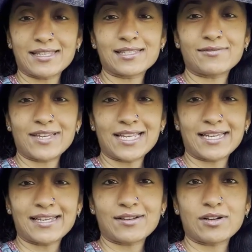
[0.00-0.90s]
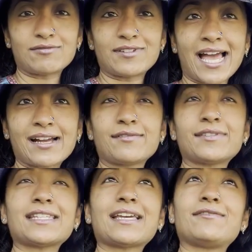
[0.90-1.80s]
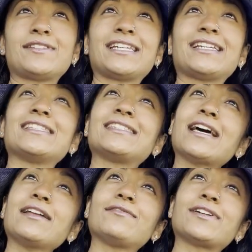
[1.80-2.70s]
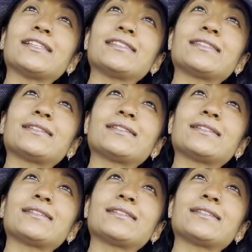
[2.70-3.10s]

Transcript: this feeling of lack of safety inside of us.